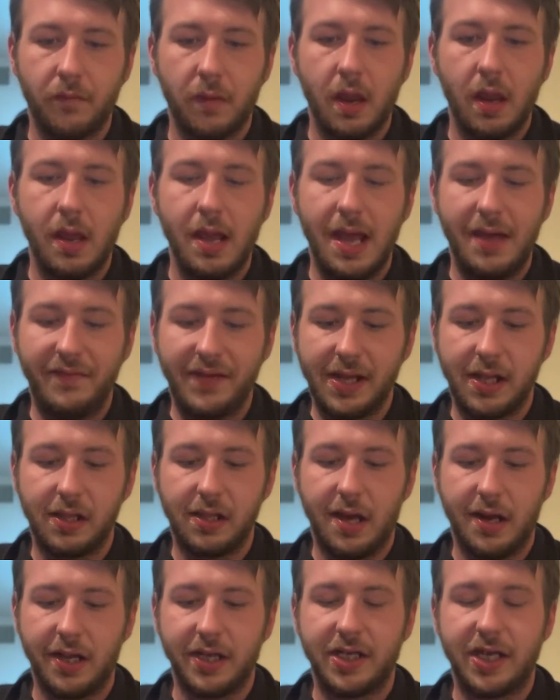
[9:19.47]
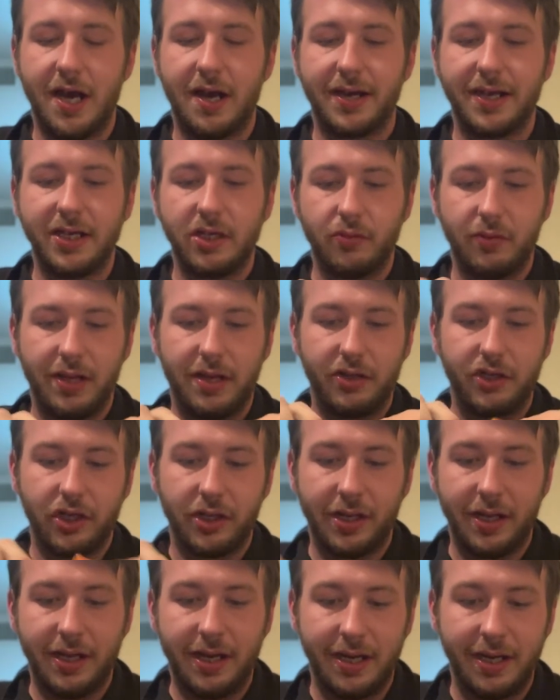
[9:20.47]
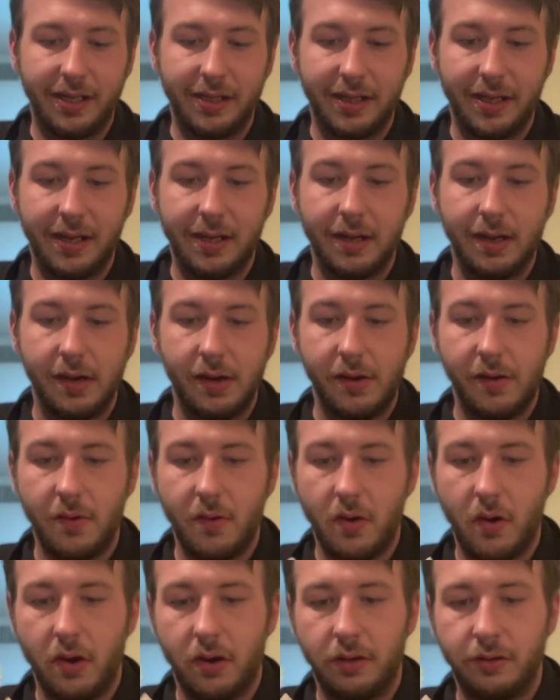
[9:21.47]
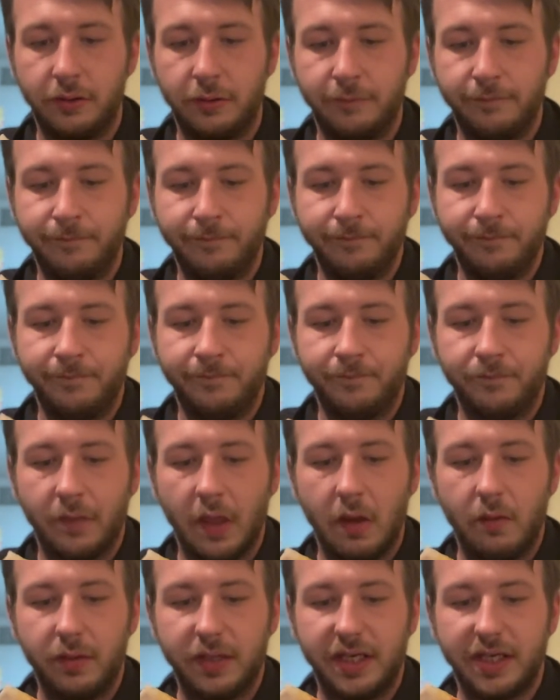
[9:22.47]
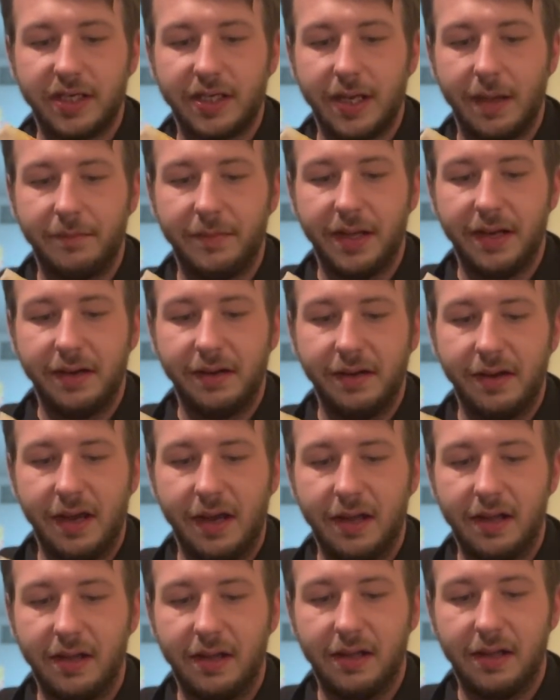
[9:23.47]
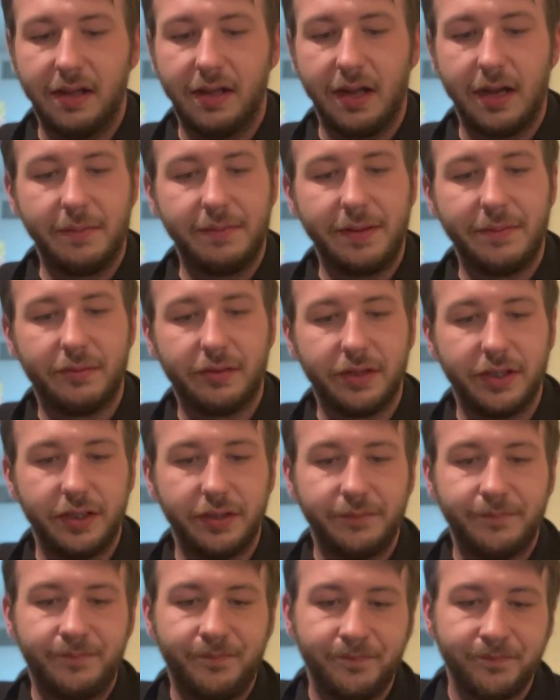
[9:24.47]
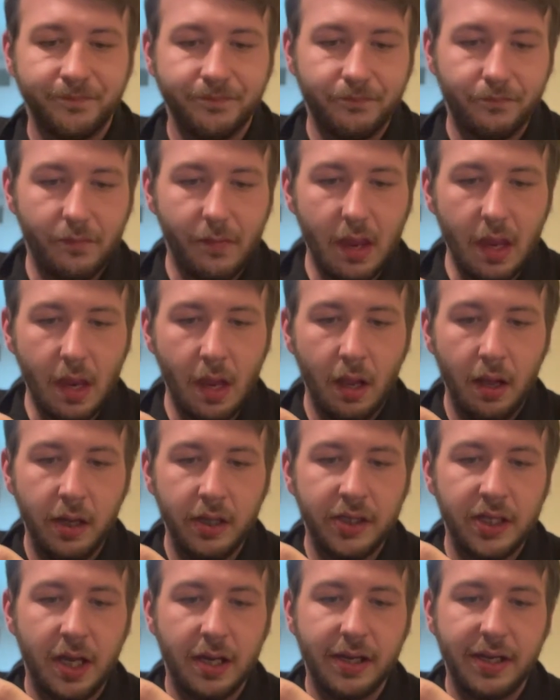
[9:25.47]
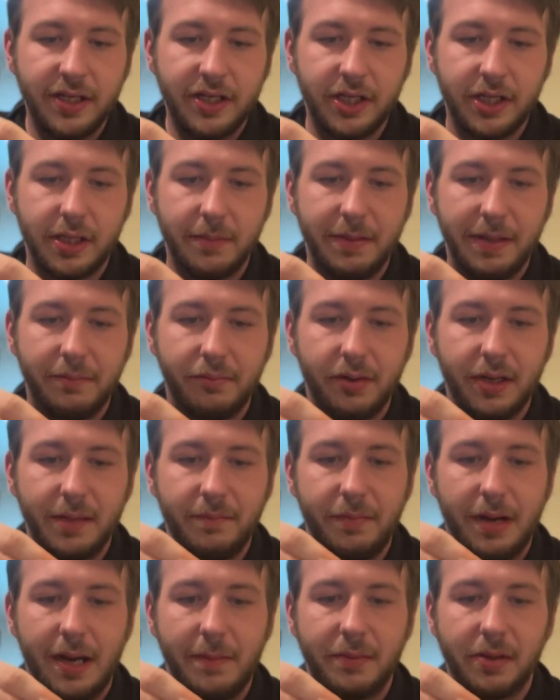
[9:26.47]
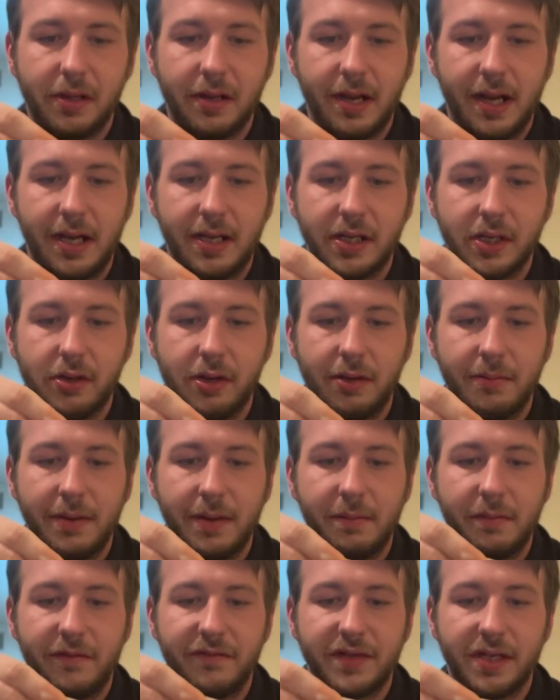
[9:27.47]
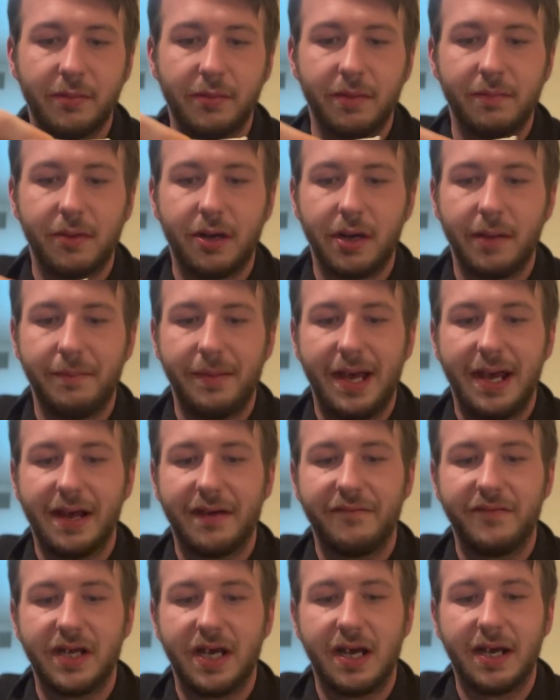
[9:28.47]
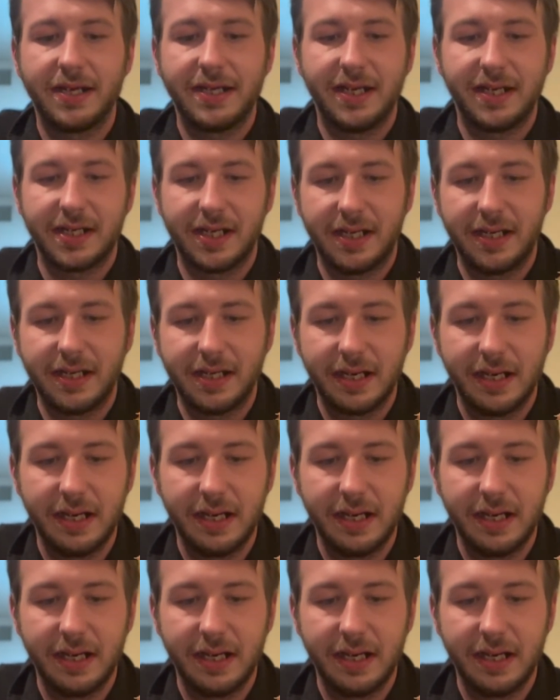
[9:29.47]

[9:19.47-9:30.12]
having a lot of Takis without drinking anything, which is something a lot of people do. Takis used to be pretty popular in high school. I remember if someone brought a bag of Takis, like,